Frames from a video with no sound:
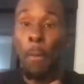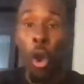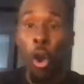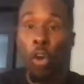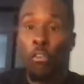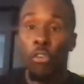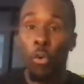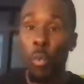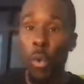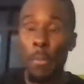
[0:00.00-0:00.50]

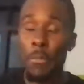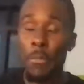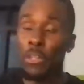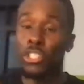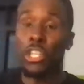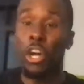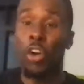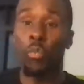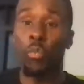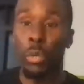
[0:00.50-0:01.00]
Overwhelm
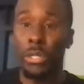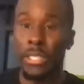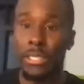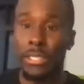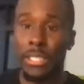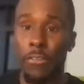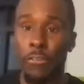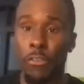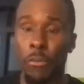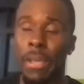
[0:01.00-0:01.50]
yourself with this
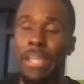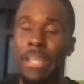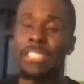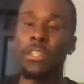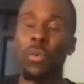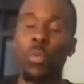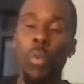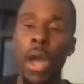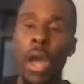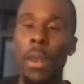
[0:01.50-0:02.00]

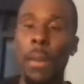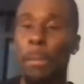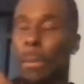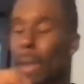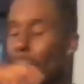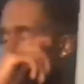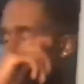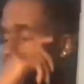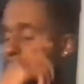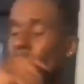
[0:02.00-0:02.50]
information while
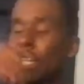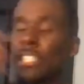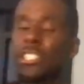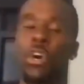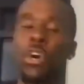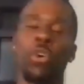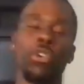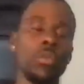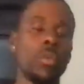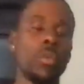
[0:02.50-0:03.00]
applying it, because the
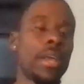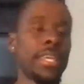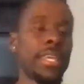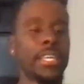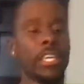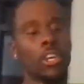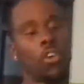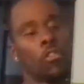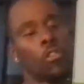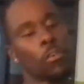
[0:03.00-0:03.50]
only way to
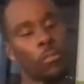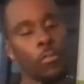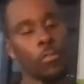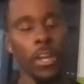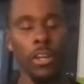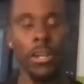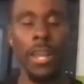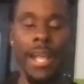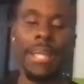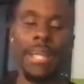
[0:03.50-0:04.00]
get over fear,
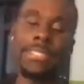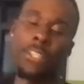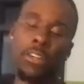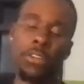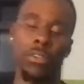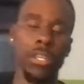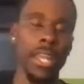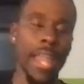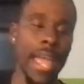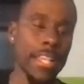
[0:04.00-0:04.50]
like I said on
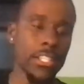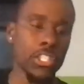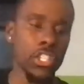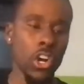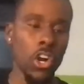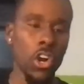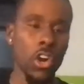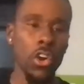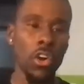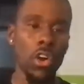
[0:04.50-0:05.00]
the last
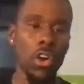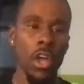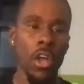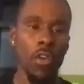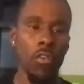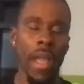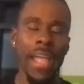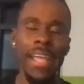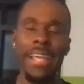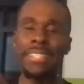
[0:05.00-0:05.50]
call,
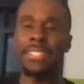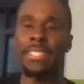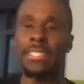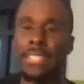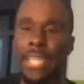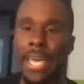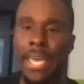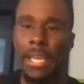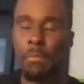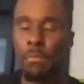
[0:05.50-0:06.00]
right, is to
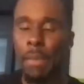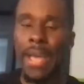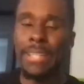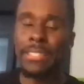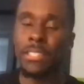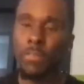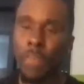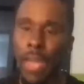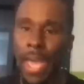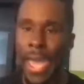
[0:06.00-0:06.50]
take
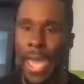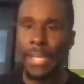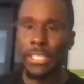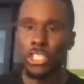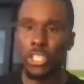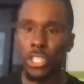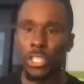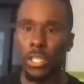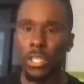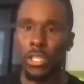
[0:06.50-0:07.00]
massive
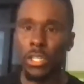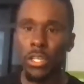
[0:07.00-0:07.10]
action,